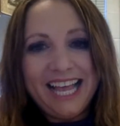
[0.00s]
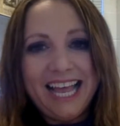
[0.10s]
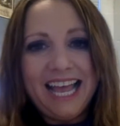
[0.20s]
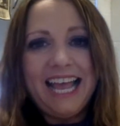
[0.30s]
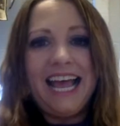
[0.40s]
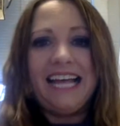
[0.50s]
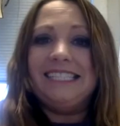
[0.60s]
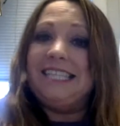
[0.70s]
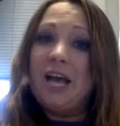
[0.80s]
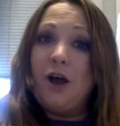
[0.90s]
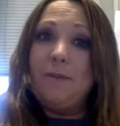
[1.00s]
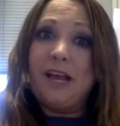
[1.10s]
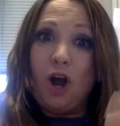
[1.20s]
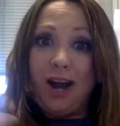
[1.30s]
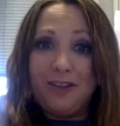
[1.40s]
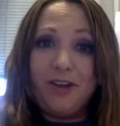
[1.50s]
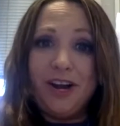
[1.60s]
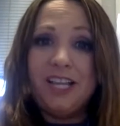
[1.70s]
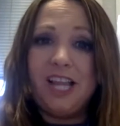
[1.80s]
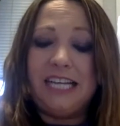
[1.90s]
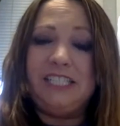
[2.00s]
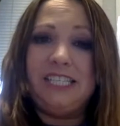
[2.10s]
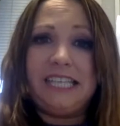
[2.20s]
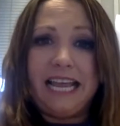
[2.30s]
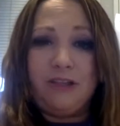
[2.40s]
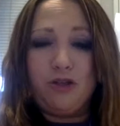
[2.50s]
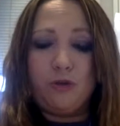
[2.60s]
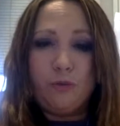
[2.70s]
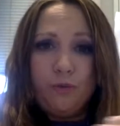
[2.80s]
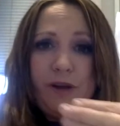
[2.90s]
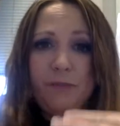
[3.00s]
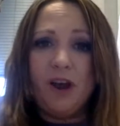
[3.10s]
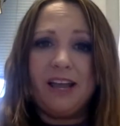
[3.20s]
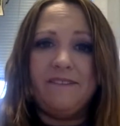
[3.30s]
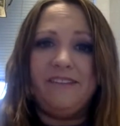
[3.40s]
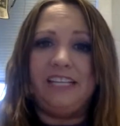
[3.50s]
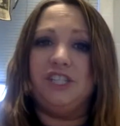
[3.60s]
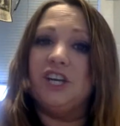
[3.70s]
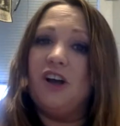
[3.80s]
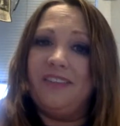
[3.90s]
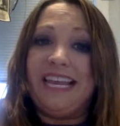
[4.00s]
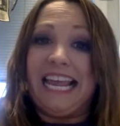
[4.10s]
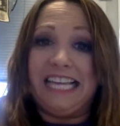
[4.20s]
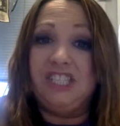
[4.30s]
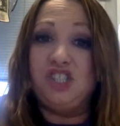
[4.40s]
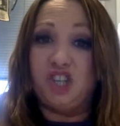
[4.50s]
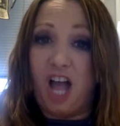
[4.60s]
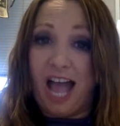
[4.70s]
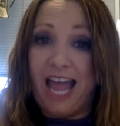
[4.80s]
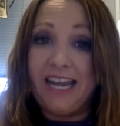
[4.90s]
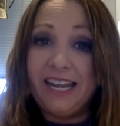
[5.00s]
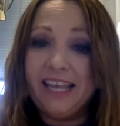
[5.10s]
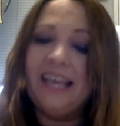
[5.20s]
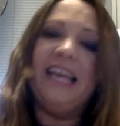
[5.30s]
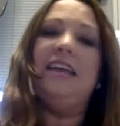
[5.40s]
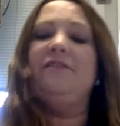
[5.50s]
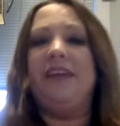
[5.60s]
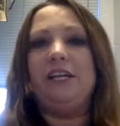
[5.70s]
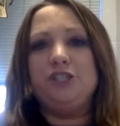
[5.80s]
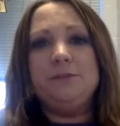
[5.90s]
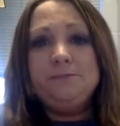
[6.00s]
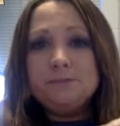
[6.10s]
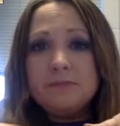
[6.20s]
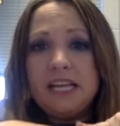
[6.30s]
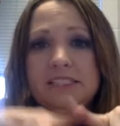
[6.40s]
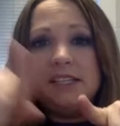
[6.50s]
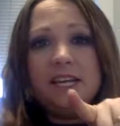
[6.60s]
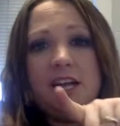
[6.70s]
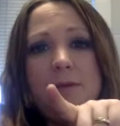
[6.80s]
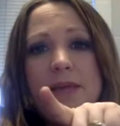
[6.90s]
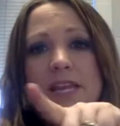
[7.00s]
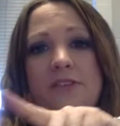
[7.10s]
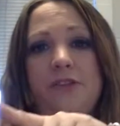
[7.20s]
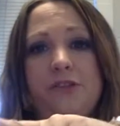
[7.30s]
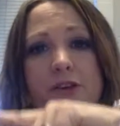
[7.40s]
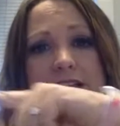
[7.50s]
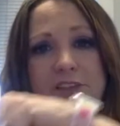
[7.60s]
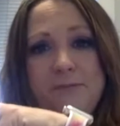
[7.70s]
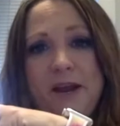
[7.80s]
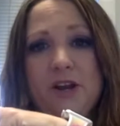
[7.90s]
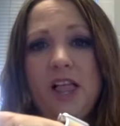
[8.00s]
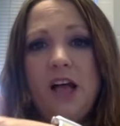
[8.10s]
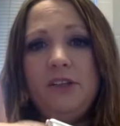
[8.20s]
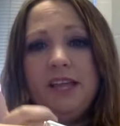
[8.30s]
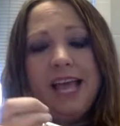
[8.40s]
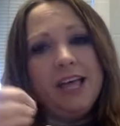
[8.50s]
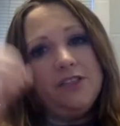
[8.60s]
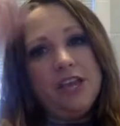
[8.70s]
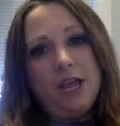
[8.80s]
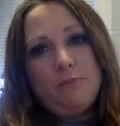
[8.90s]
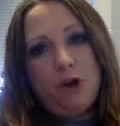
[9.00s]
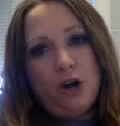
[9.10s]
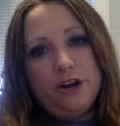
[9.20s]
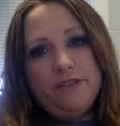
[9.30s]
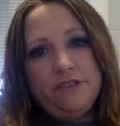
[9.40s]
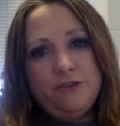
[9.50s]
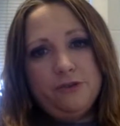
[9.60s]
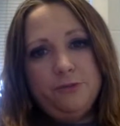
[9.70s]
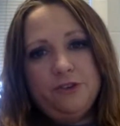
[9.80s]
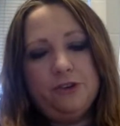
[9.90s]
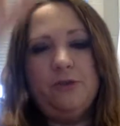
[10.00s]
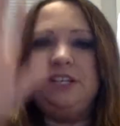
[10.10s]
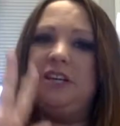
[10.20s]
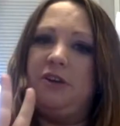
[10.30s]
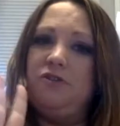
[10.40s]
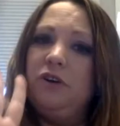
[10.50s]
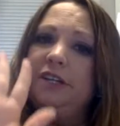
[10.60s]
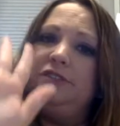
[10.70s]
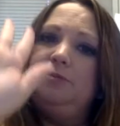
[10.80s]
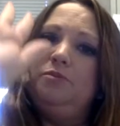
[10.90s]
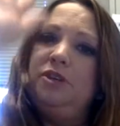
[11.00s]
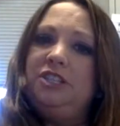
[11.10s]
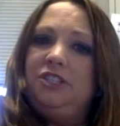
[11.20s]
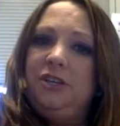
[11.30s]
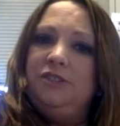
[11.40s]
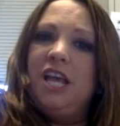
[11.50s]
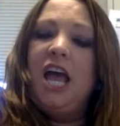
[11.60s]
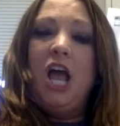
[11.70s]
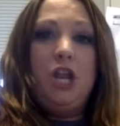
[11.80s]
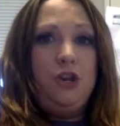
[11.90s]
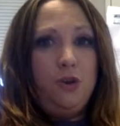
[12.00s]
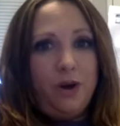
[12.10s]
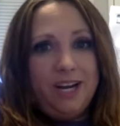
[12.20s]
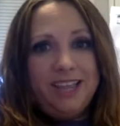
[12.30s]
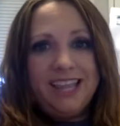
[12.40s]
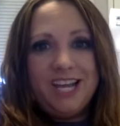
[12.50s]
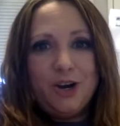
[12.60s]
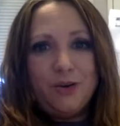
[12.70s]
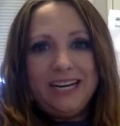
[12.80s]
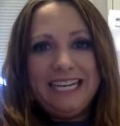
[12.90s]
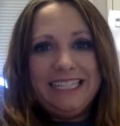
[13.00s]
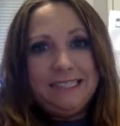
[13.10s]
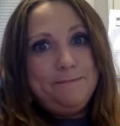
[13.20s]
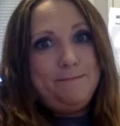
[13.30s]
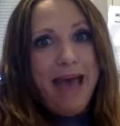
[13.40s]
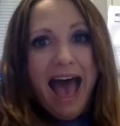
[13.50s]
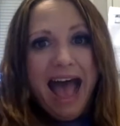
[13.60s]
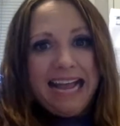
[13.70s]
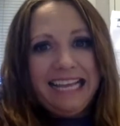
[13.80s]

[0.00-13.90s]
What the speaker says: And so MacArthur launches a three-prong invasion called the Incheon invasion. It's going to come in at the 38th parallel. Then part of the troops are going to go north to push those North Koreans back